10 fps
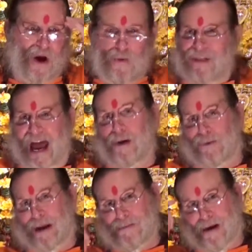without
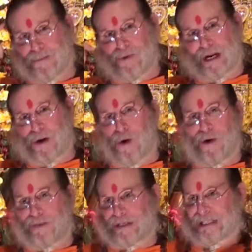remembering
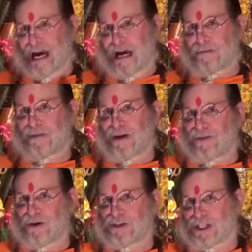all the time that
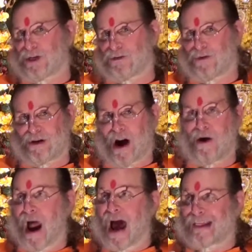their children
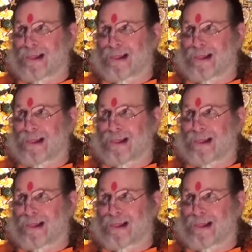are on